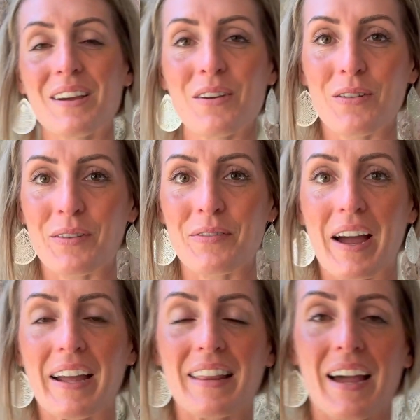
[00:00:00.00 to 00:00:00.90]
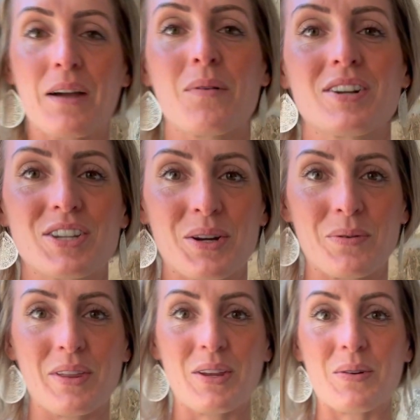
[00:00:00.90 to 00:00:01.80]
thrift find that I want to share
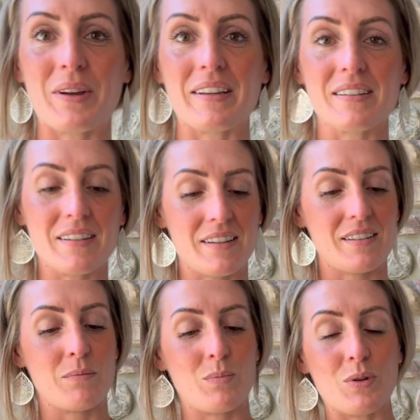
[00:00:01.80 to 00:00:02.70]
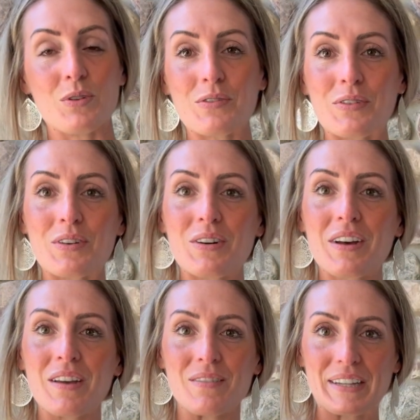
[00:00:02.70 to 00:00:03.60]
with you is this
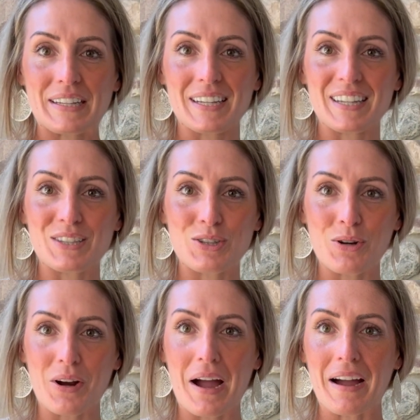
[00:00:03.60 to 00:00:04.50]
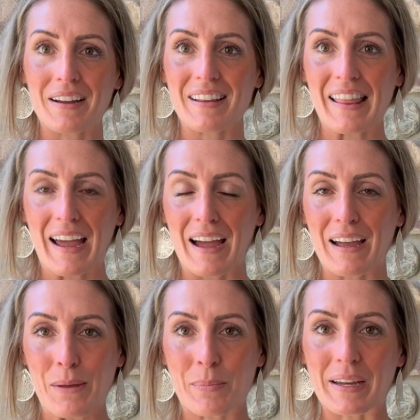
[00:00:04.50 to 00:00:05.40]
beautiful vintage Croc that
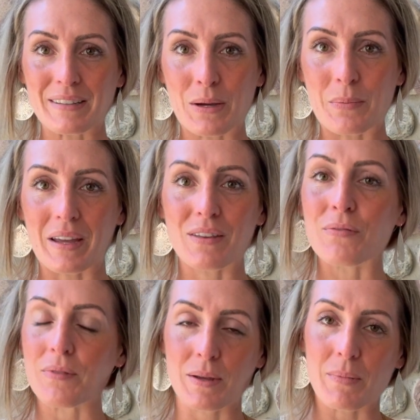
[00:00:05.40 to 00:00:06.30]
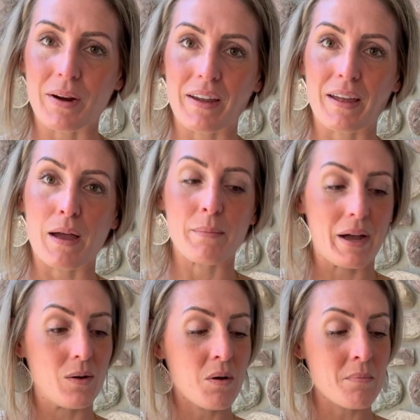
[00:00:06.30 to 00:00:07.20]
I picked up at the flea market
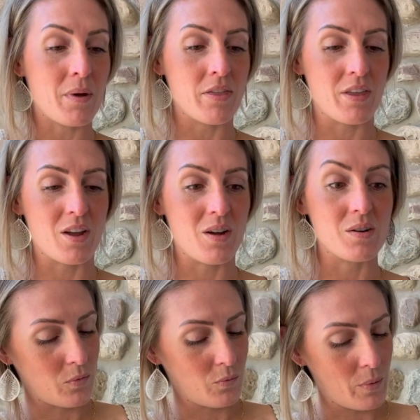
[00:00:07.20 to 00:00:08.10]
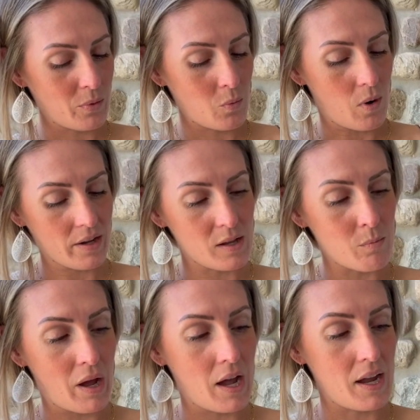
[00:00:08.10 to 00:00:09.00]
about a month ago. I remember walking
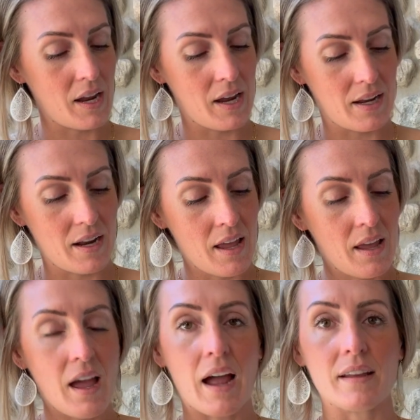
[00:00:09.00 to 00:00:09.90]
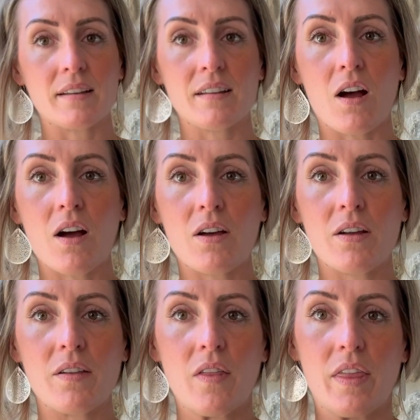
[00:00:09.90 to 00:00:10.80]
by and I saw
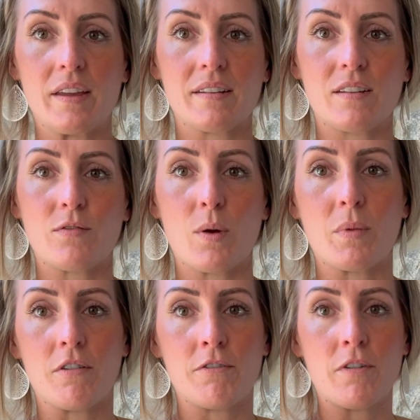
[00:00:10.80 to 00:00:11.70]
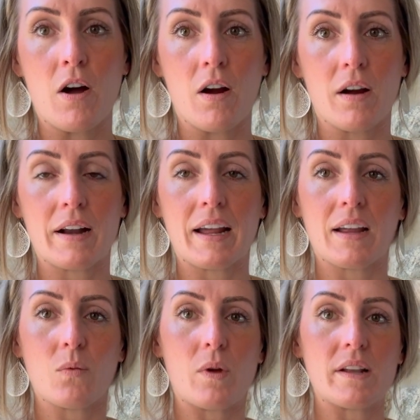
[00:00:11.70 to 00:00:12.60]
this from afar and
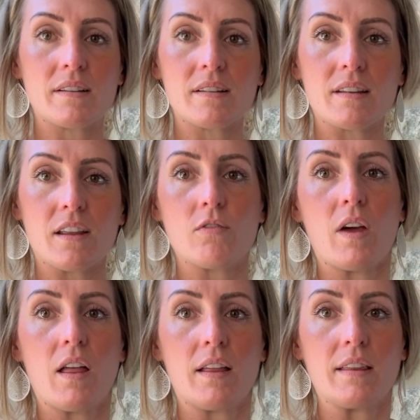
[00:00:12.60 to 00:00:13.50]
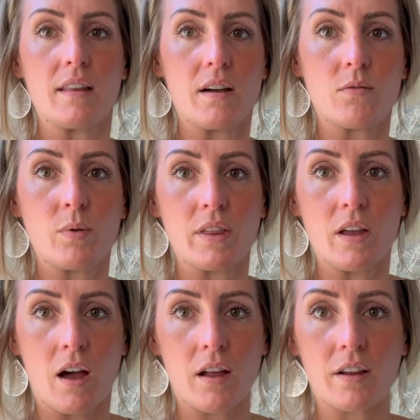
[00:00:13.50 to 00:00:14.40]
I instantly fell in love with the
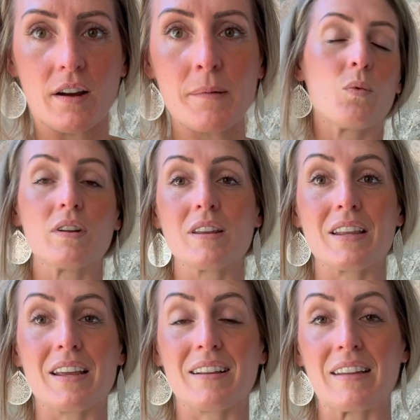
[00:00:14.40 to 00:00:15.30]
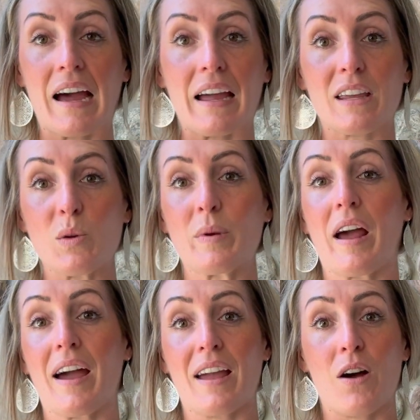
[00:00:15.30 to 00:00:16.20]
color. One of the things that I keep an
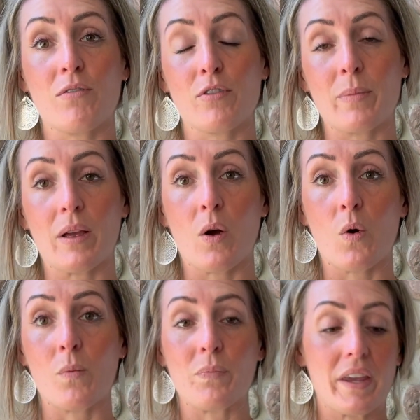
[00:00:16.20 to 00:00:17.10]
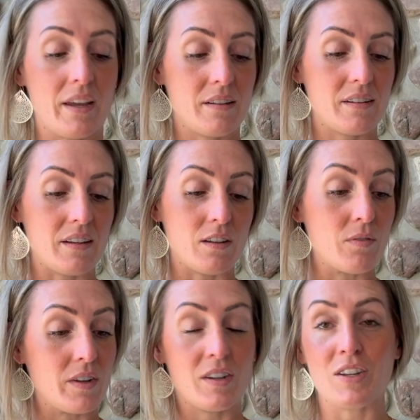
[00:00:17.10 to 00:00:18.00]
eye out for my home is these
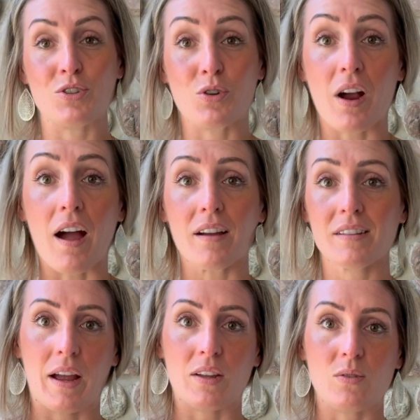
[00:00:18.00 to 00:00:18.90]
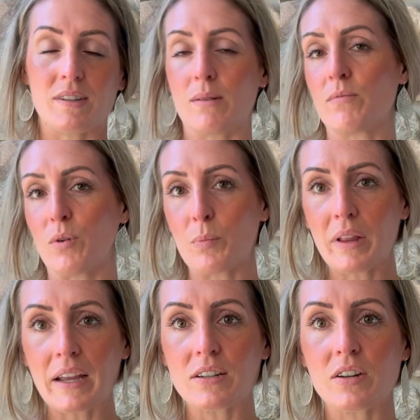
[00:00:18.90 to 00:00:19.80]
vintage Crocs. I use them for
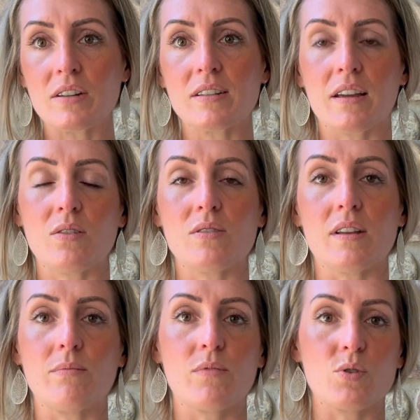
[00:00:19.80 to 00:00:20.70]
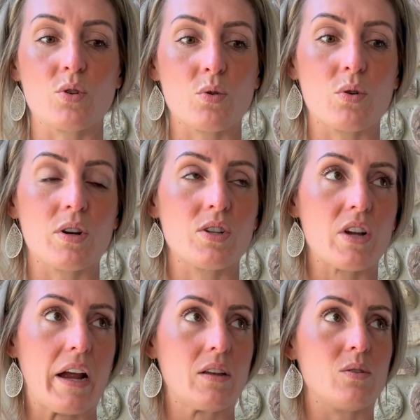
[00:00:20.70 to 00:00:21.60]
planters, I use them for
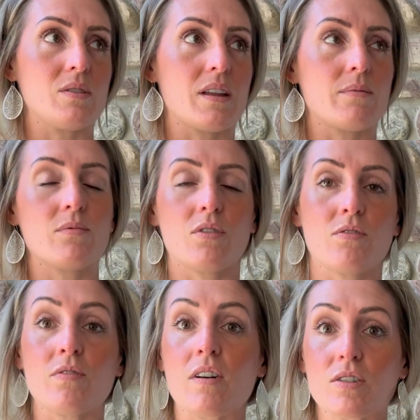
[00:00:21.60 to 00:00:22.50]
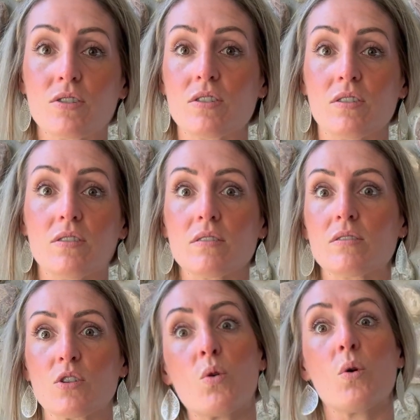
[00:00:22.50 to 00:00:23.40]
storage, I use them for functional
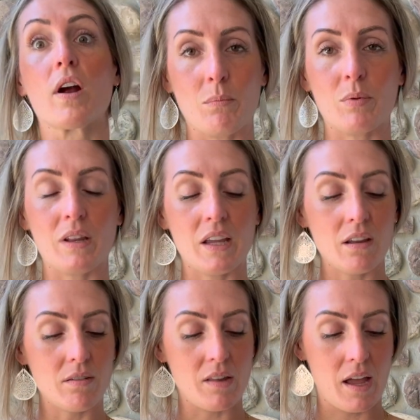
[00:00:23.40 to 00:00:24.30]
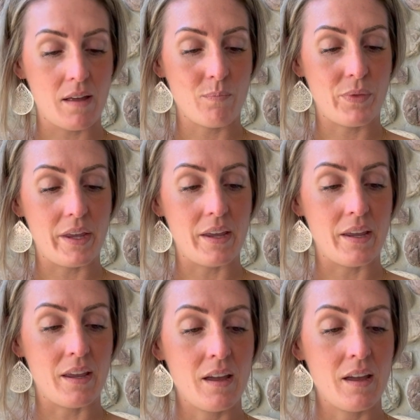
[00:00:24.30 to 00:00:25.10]
decor. I believe that the